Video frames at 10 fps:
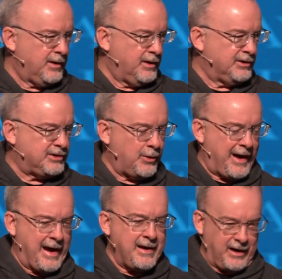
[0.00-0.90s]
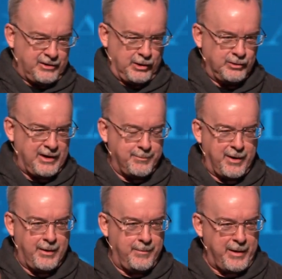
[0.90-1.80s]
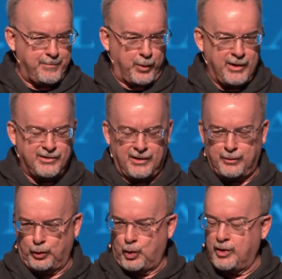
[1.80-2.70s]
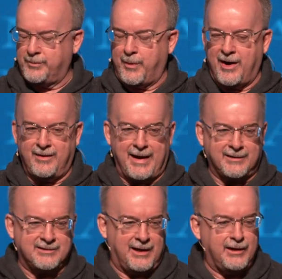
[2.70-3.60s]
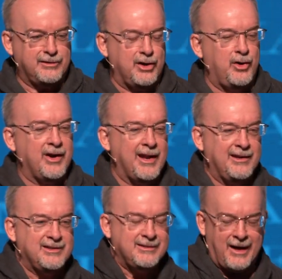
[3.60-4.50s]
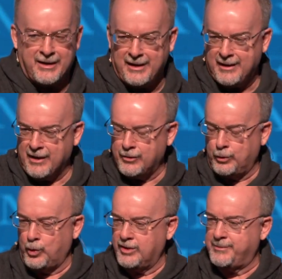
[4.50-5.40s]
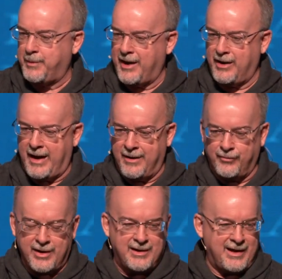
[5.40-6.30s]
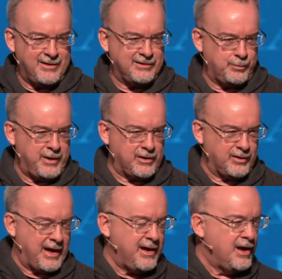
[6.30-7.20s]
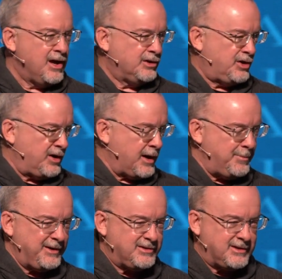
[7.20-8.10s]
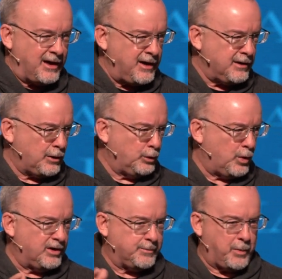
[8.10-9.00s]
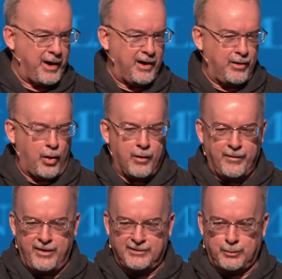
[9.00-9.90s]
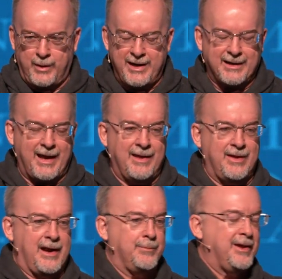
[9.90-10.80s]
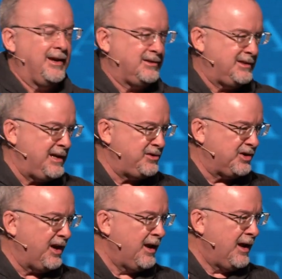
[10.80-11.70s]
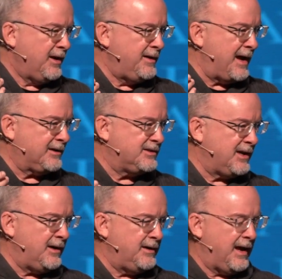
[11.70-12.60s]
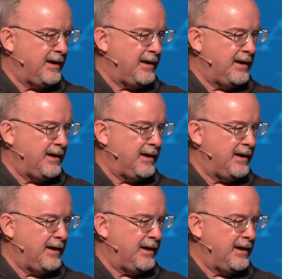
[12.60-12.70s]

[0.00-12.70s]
So I, I told you I'm going to be preaching the Lord's Prayer next Sunday. So you're going to study the Lord's Prayer every day this week, okay? So you're going to be studying the Lord's Prayer over this week, and then I'm going to teach it next Sunday.